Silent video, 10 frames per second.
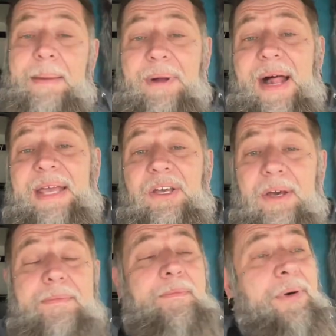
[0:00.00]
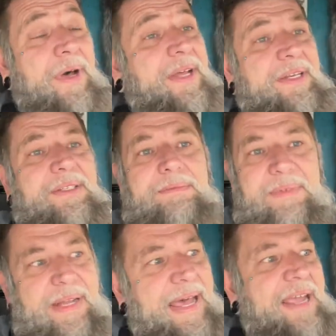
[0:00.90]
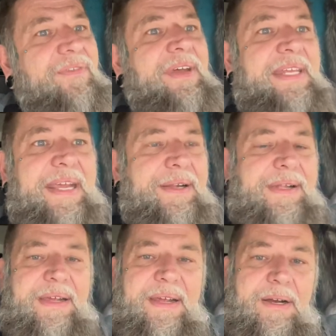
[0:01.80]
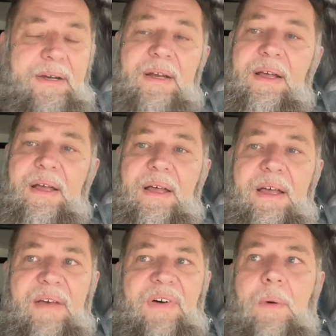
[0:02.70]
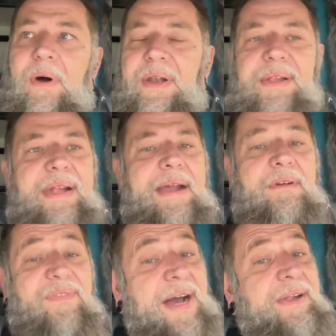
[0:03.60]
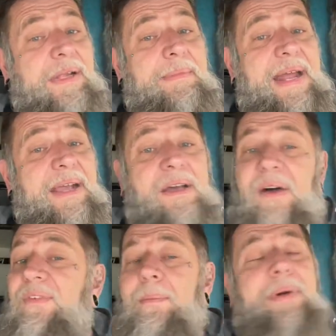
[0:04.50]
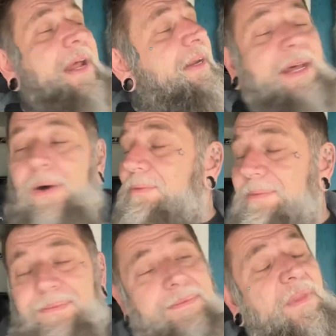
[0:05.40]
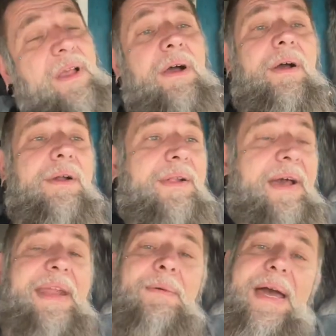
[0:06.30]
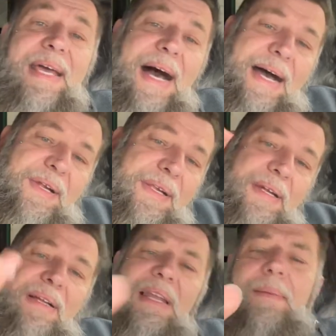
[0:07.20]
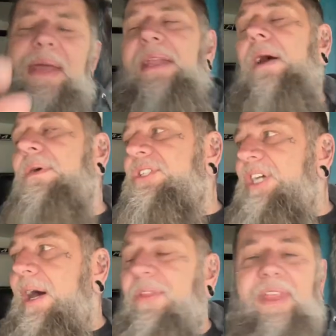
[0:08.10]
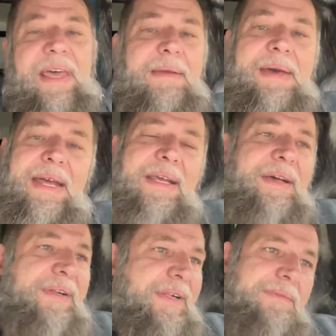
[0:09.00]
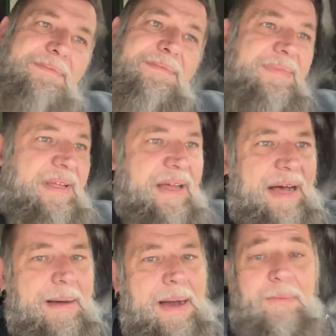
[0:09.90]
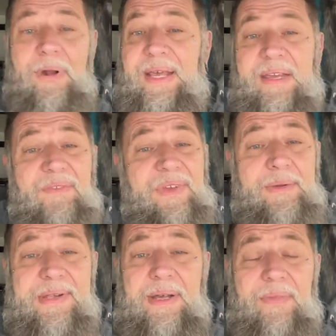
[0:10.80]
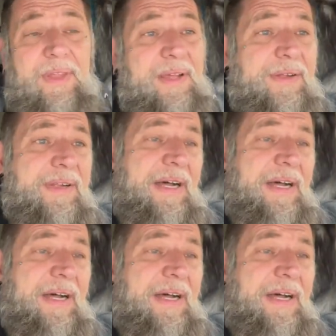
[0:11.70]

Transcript: I probably could put 815s in here if I wanted to sacrifice some of that comfort, but I don't. So, anyway, guys, let me know what y'all think, man, because I'm really confused on this.